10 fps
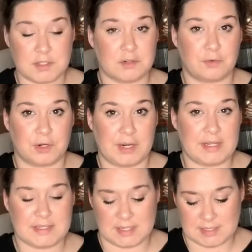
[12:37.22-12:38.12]
and forty
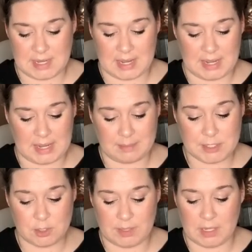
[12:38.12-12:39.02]
nine cents, I'm
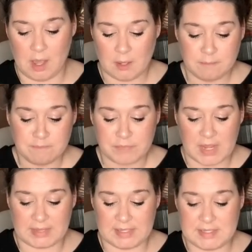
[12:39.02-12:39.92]
assuming.
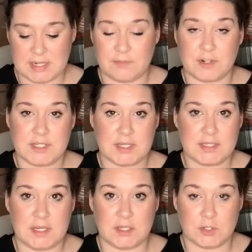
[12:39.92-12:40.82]
I listed it for
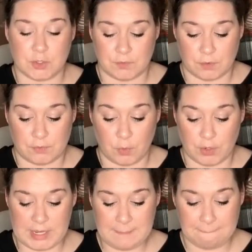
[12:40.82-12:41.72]
sixty. It sold for
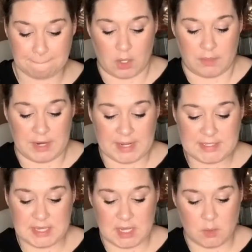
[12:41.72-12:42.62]
forty. The next
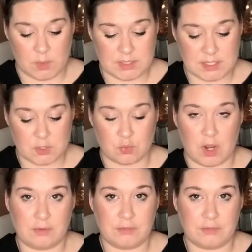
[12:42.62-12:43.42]
thing was this rough